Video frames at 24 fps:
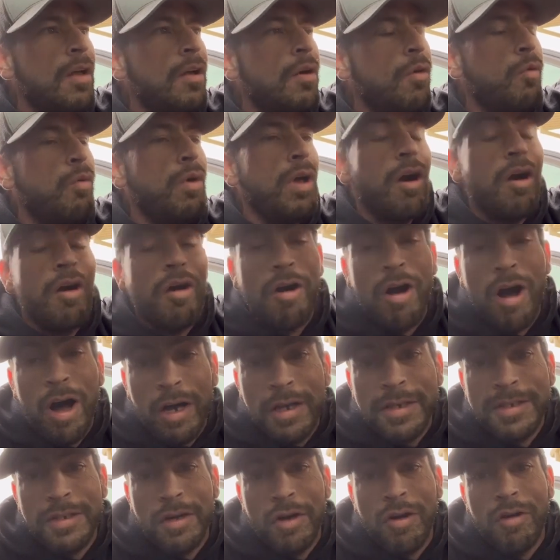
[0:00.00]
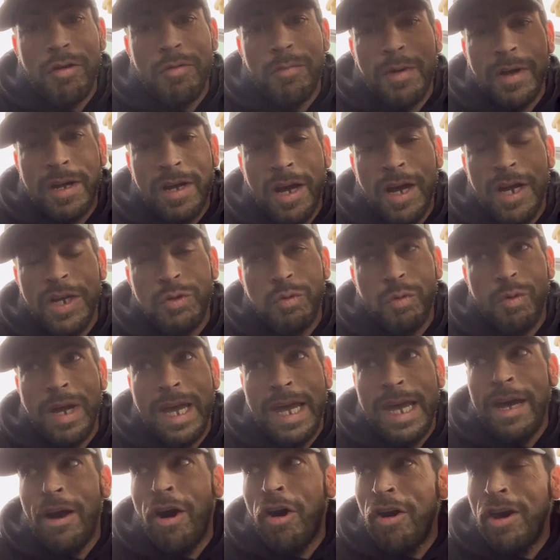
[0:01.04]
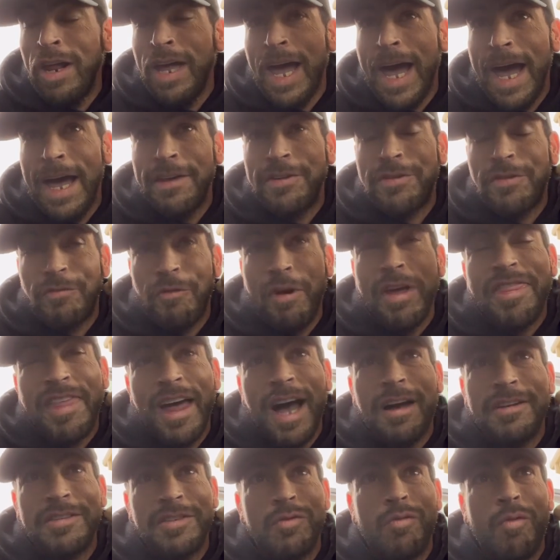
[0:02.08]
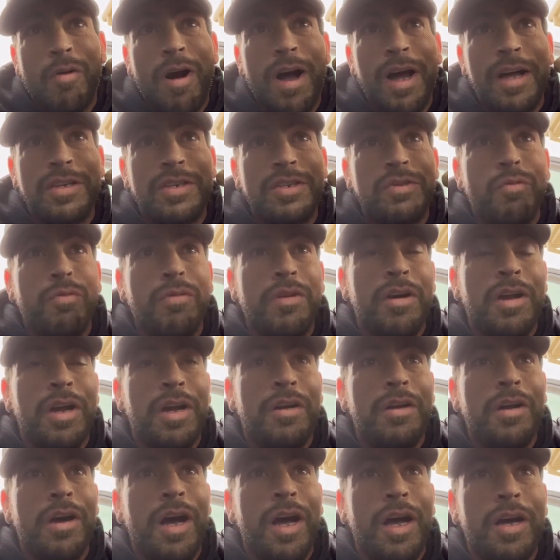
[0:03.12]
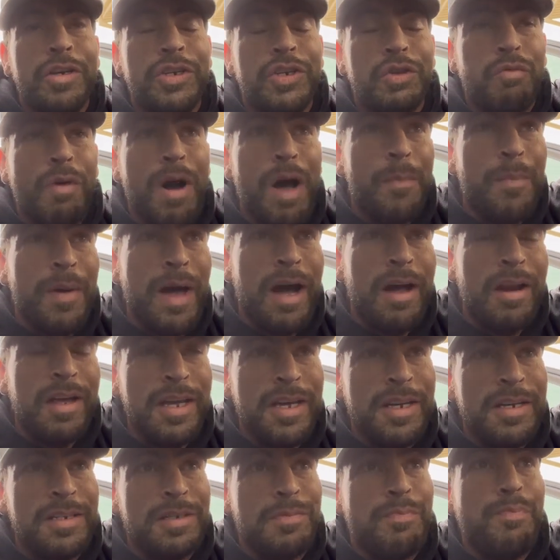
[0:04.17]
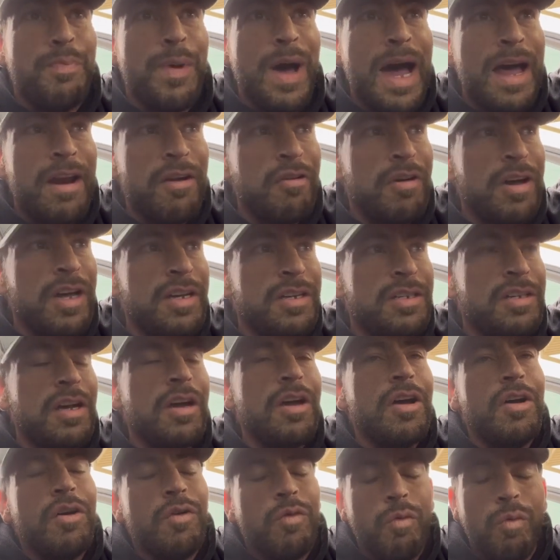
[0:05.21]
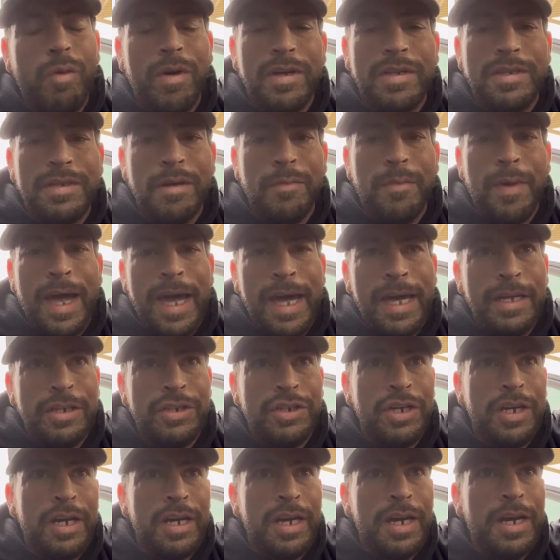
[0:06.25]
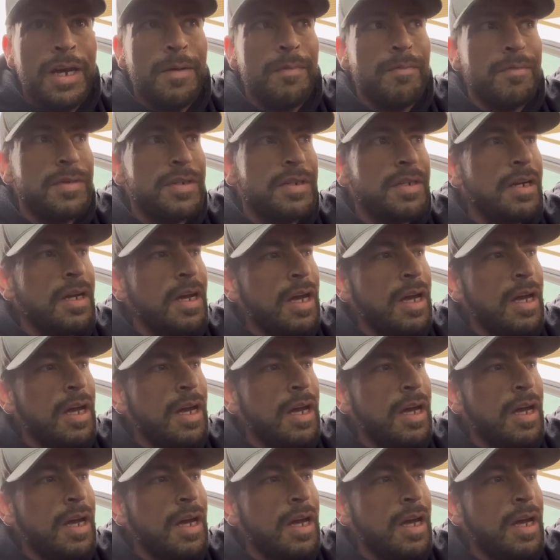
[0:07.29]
We are also, because he already has 3,000 watts, so we're going to swap out his batteries with some AGMs.